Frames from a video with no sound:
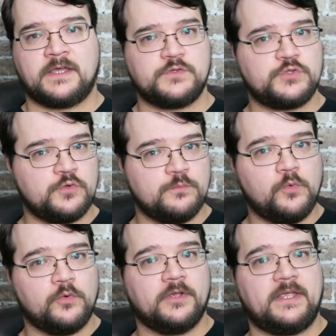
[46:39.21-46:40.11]
2
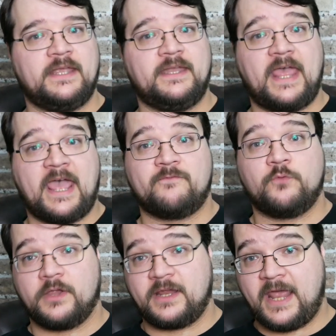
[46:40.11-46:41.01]
more in
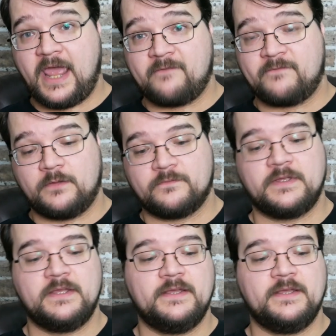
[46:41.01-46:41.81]
half-orc and half-elf,